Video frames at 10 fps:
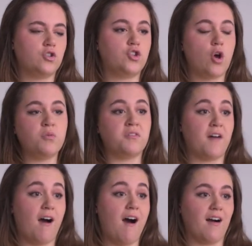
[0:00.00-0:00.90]
Joan of
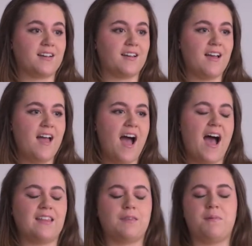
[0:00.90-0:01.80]
Arc
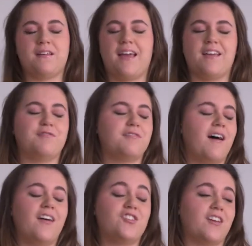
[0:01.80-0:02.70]
hath been a
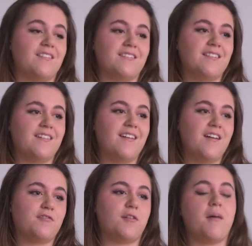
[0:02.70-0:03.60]
virgin
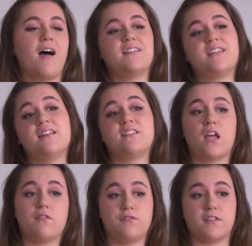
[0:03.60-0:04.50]
from her tender
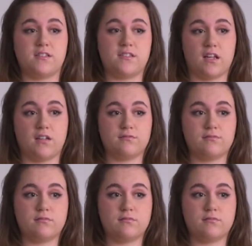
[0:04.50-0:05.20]
infancy,